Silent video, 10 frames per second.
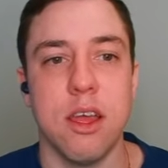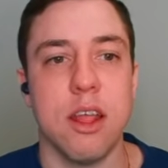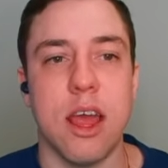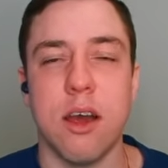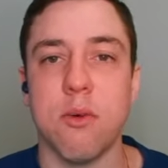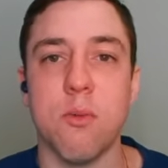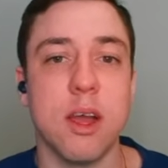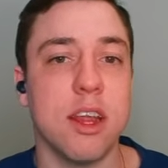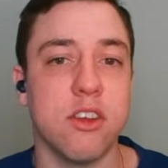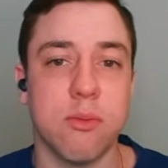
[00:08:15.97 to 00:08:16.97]
Now, we're
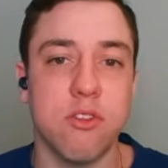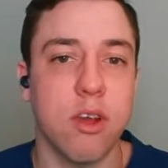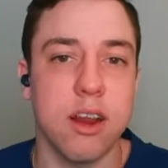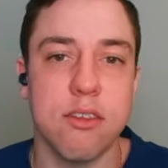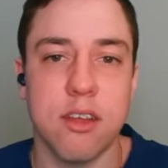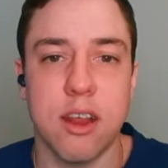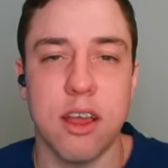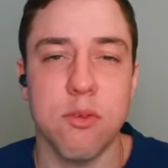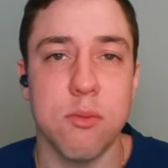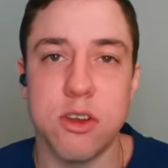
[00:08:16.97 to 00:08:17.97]
going to jump straight into the
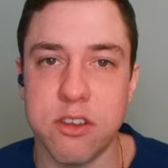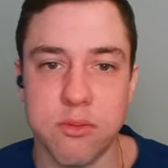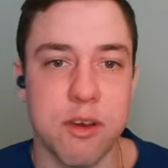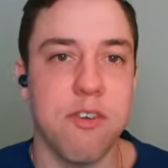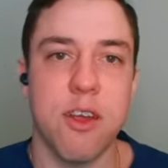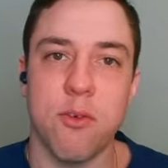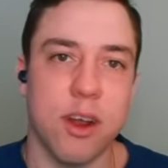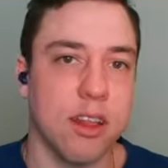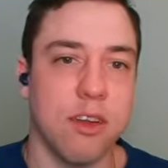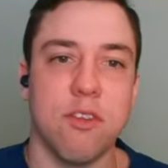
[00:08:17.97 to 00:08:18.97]
next one, which is my favorite
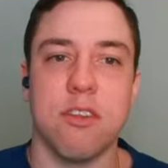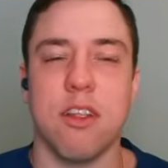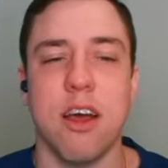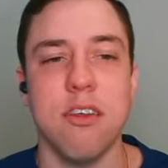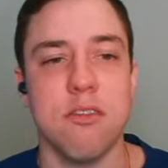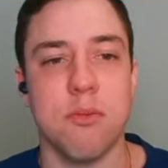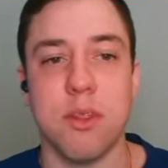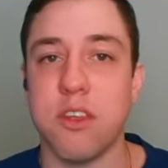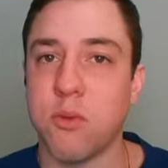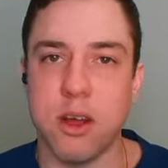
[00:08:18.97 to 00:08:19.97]
one. I left it to last,
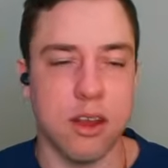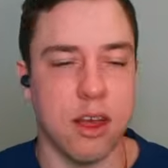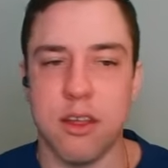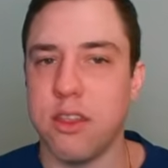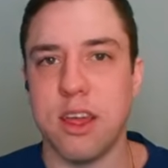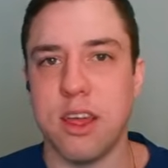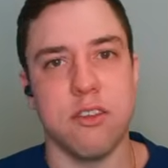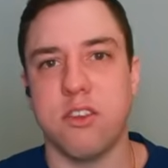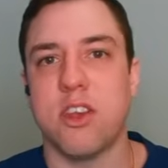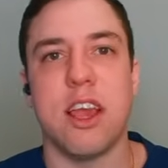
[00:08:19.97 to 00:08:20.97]
but this one I think
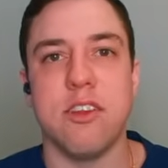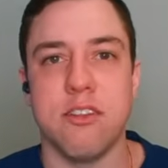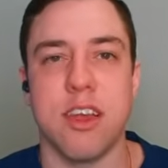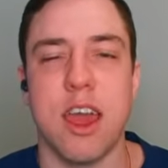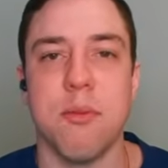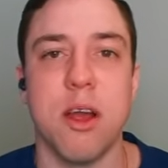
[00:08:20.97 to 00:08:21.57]
changes the game.